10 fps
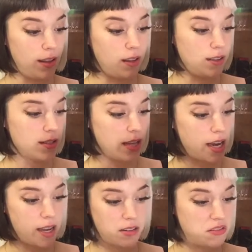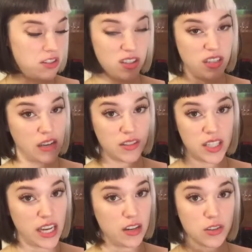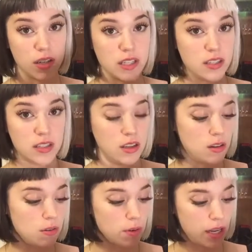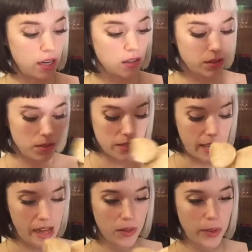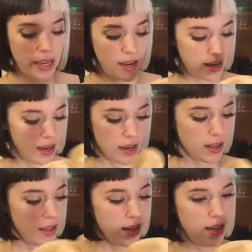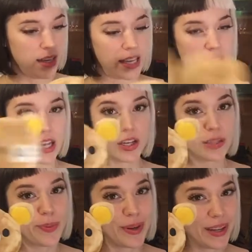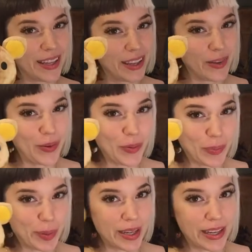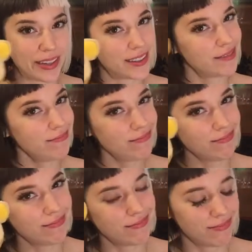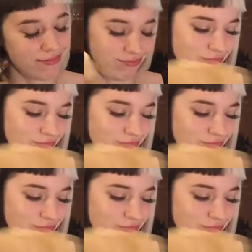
because that just sounds dangerous. You know, we're getting close to Halloween and he looks pretty cute, but hmm,